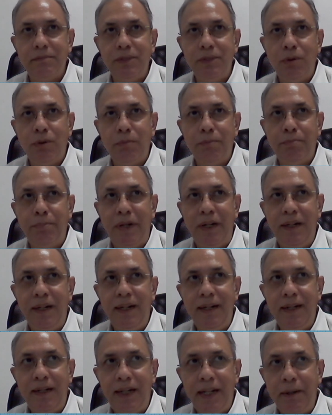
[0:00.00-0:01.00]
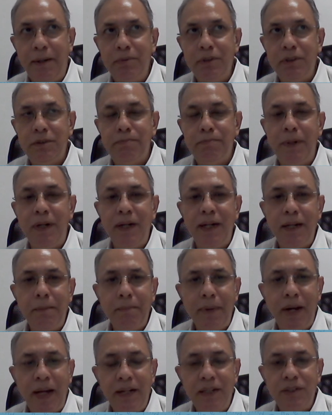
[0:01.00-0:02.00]
you know, building teams,
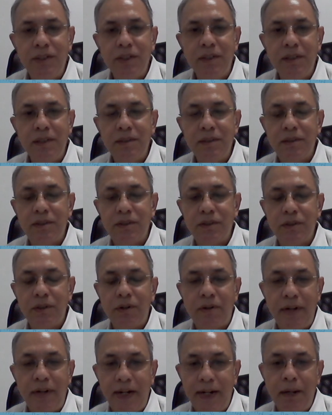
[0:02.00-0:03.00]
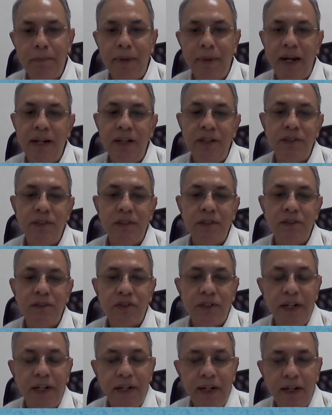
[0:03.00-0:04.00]
building managers, you know, creating
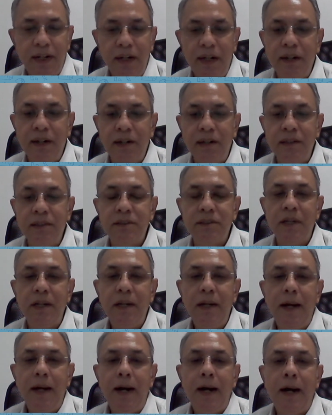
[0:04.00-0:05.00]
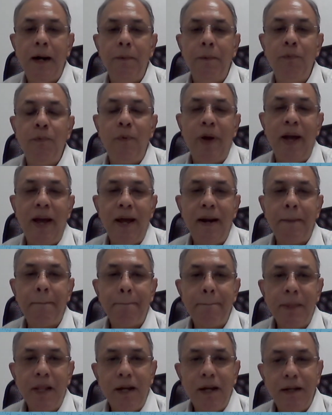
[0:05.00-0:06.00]
managers, creating leaders, where
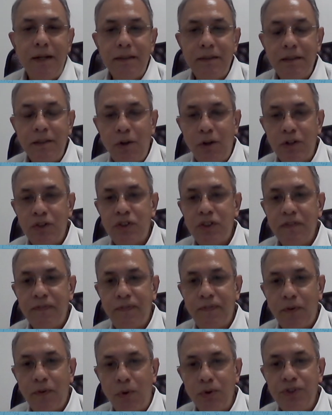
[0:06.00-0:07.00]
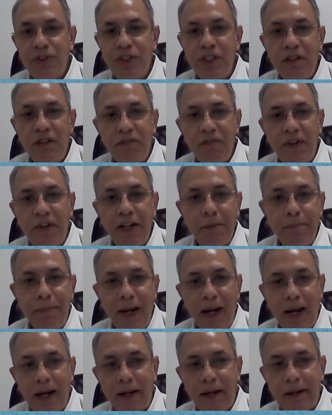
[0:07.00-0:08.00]
lots of coaching
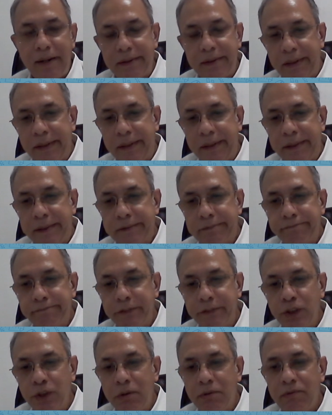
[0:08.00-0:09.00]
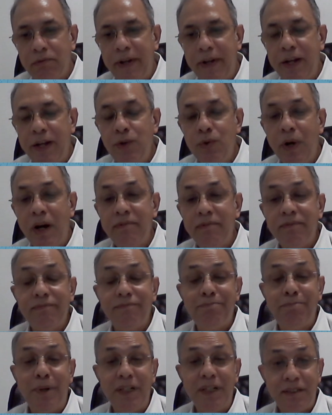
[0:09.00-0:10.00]
feedback, you know, where you have
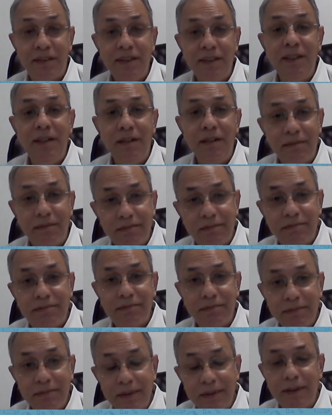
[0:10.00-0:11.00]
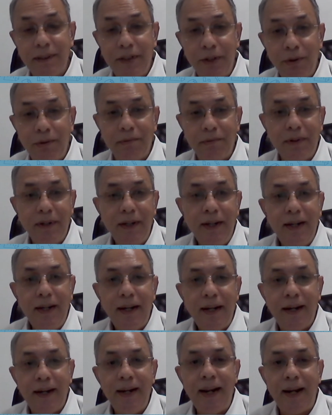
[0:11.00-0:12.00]
personal, you know,
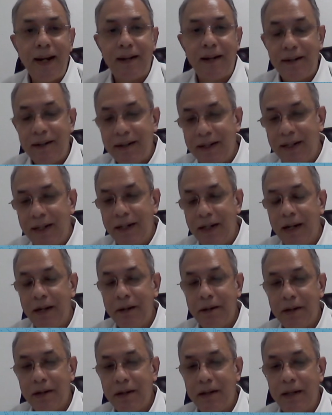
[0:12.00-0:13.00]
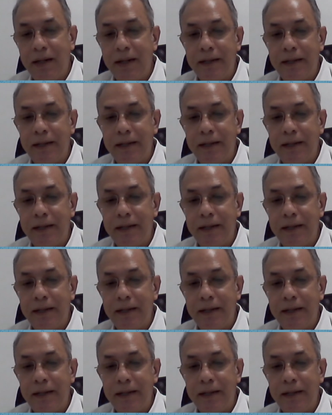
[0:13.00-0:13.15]
connect and